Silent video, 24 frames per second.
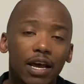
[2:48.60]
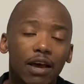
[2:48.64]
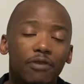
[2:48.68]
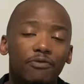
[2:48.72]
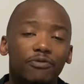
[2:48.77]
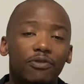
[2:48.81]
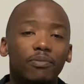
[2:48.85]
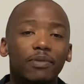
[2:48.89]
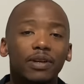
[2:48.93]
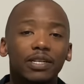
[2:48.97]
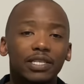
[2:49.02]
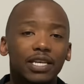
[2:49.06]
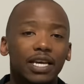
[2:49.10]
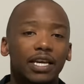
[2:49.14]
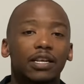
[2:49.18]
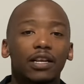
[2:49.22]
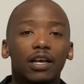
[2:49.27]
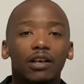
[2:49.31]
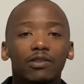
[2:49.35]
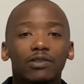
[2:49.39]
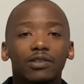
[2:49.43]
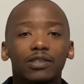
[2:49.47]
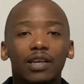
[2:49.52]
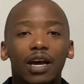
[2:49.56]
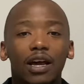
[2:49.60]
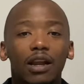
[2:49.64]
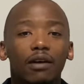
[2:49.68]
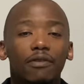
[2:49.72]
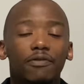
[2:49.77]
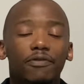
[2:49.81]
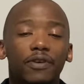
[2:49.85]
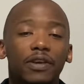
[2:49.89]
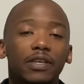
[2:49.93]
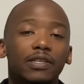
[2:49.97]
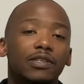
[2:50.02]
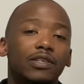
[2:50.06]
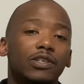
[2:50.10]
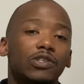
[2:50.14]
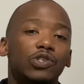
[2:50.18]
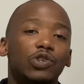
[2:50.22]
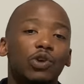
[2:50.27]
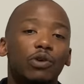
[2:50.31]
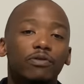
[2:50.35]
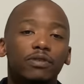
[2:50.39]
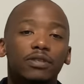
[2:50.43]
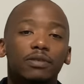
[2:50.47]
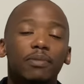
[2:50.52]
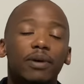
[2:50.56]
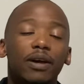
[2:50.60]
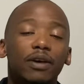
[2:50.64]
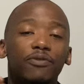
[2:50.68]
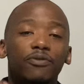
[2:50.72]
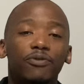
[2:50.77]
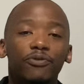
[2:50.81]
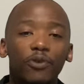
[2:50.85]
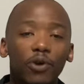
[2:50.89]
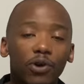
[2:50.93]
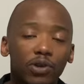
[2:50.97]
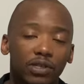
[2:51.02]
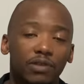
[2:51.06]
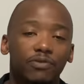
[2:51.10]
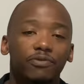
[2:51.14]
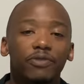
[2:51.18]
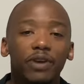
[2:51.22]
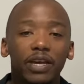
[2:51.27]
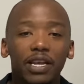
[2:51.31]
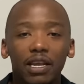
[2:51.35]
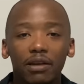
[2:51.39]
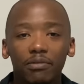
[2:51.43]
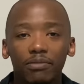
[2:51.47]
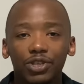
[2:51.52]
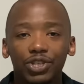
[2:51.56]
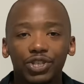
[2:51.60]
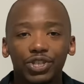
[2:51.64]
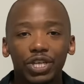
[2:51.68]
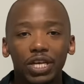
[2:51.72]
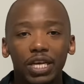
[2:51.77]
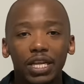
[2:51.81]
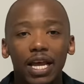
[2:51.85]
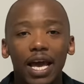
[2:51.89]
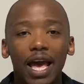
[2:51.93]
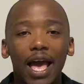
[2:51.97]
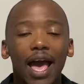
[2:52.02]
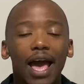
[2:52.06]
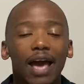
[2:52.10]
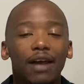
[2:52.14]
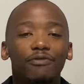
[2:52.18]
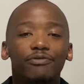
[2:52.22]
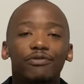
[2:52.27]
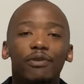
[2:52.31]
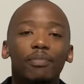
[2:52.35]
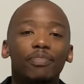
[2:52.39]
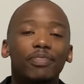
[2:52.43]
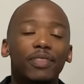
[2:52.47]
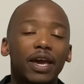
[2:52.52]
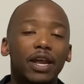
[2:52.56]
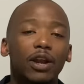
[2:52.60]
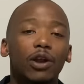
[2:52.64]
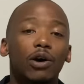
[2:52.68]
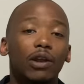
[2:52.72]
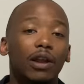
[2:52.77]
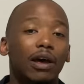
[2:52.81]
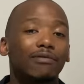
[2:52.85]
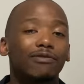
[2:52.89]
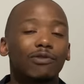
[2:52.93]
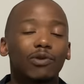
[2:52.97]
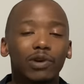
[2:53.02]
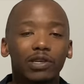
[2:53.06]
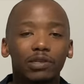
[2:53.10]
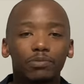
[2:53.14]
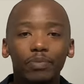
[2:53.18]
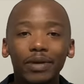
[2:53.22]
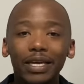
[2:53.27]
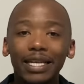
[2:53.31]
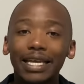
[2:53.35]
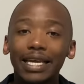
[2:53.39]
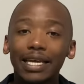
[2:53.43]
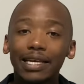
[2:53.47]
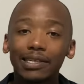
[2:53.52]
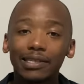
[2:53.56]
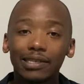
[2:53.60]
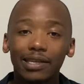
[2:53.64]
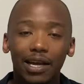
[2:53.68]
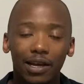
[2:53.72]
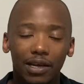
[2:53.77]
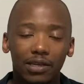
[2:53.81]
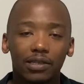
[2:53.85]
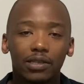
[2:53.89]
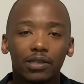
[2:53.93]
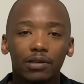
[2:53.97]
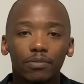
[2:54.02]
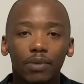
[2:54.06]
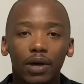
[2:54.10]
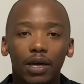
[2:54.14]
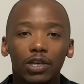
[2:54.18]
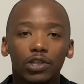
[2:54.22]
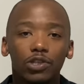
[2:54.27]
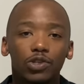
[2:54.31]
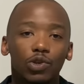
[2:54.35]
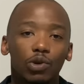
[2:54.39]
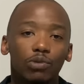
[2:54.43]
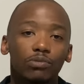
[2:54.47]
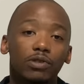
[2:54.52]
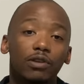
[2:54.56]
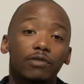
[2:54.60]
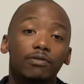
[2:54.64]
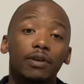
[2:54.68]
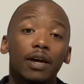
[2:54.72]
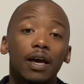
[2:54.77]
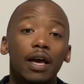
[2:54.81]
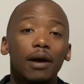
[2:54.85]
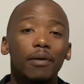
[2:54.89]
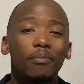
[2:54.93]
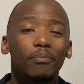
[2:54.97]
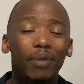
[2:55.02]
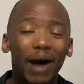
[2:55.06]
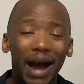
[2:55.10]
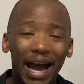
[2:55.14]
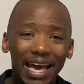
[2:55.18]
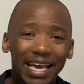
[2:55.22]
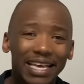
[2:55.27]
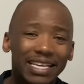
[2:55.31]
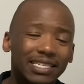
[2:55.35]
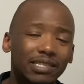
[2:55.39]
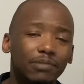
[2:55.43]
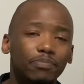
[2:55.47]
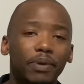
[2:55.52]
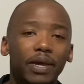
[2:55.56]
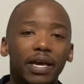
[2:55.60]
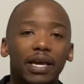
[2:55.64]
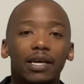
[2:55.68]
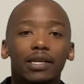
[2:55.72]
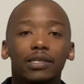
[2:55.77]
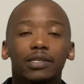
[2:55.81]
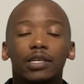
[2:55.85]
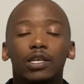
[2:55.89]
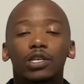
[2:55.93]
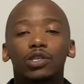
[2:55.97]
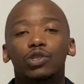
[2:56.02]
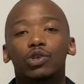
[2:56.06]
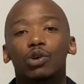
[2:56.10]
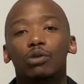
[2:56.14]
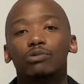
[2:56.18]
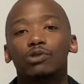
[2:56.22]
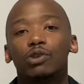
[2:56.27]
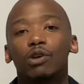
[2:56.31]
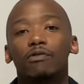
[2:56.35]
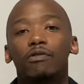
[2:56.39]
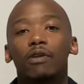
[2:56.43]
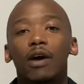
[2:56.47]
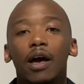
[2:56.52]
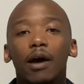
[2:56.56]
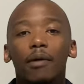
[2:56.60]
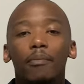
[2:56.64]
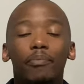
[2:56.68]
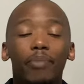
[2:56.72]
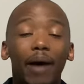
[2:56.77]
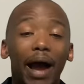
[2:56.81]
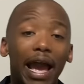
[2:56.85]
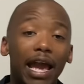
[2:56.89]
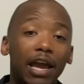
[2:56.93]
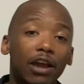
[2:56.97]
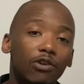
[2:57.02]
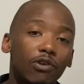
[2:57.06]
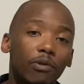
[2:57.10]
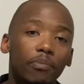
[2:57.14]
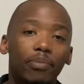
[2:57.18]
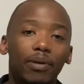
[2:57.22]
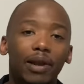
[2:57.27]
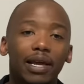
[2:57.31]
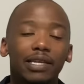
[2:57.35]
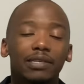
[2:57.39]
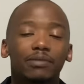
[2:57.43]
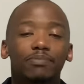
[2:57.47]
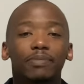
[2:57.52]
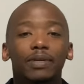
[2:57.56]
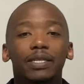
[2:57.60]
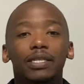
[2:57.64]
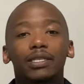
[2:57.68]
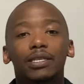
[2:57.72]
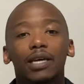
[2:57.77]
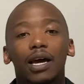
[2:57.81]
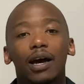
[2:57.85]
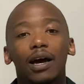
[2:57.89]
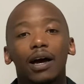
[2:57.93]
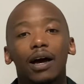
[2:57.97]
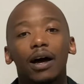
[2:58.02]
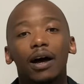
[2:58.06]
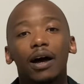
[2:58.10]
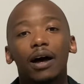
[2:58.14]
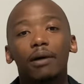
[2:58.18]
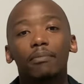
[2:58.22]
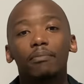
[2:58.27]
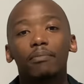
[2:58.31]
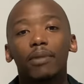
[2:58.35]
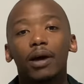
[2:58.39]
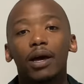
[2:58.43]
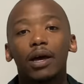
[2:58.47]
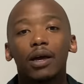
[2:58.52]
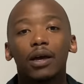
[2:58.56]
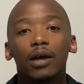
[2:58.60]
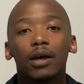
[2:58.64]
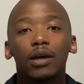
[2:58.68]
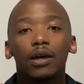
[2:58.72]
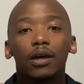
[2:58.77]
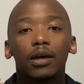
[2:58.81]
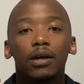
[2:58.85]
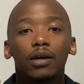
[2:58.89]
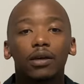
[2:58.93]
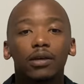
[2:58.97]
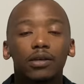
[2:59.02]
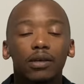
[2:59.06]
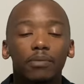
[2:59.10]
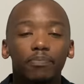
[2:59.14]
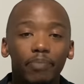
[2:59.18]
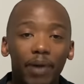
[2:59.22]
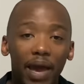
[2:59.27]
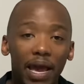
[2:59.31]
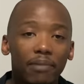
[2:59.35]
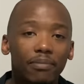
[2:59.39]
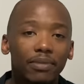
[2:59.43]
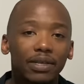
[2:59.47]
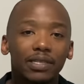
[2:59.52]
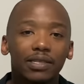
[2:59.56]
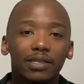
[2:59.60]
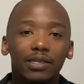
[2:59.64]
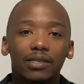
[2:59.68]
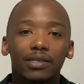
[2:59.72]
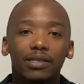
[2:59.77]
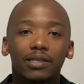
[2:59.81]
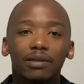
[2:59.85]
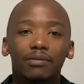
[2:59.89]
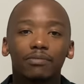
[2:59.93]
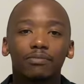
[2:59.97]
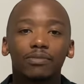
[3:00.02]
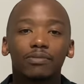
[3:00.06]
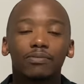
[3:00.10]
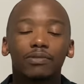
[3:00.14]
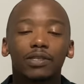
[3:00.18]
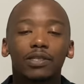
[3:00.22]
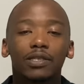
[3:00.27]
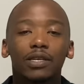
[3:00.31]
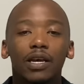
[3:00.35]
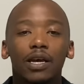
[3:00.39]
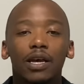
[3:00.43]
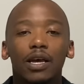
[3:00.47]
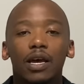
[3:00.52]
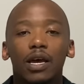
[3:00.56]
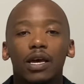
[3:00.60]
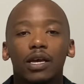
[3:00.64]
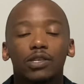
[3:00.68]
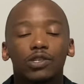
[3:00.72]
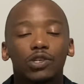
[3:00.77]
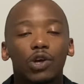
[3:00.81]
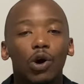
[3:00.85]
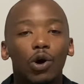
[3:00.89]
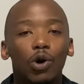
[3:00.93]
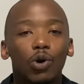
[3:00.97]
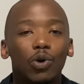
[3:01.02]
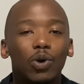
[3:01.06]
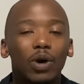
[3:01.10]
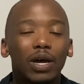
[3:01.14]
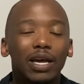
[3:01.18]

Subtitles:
from the technical side of things. He serviced my first vending machine, and from then on I've always been his customer in terms of buying spares, in terms of buying replacement payment systems. So